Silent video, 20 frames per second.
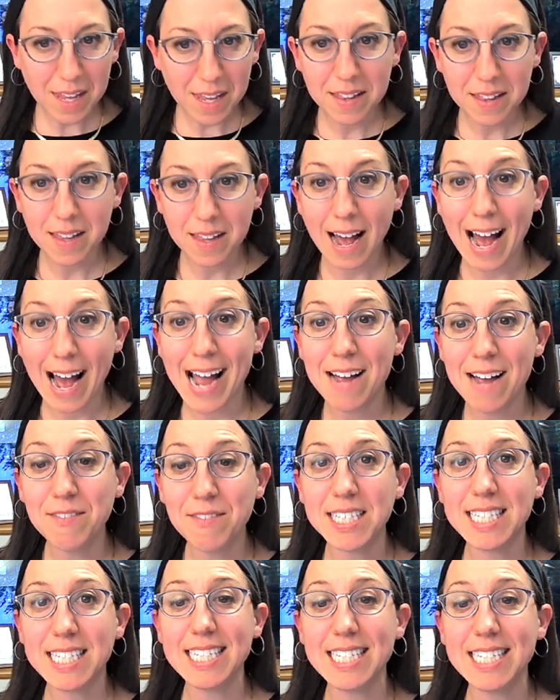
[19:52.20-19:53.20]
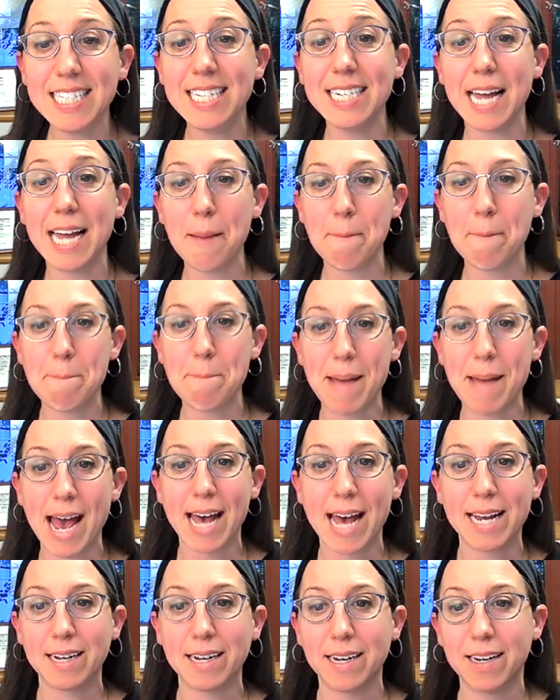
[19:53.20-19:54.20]
I have seen and
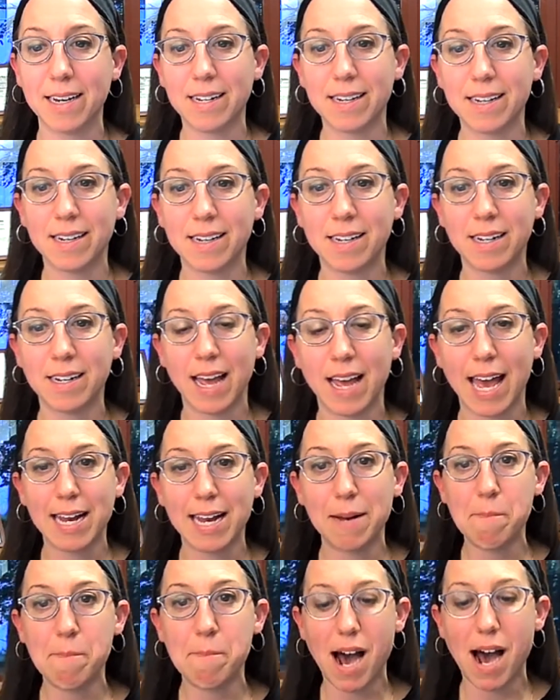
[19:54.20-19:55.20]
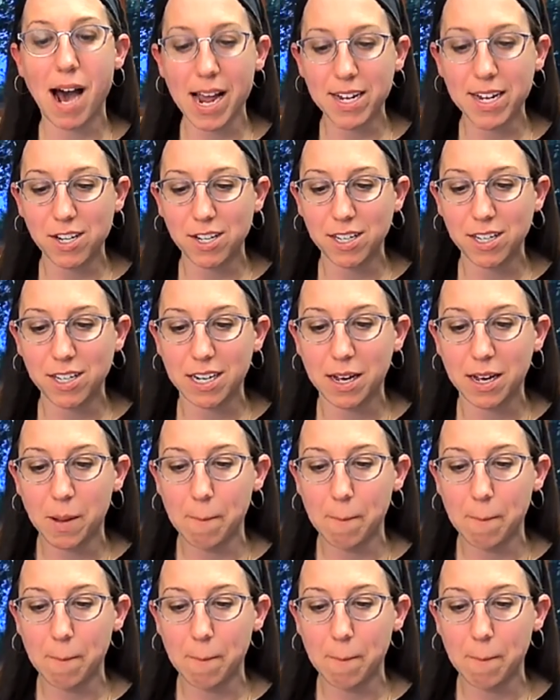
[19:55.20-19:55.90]
met and admired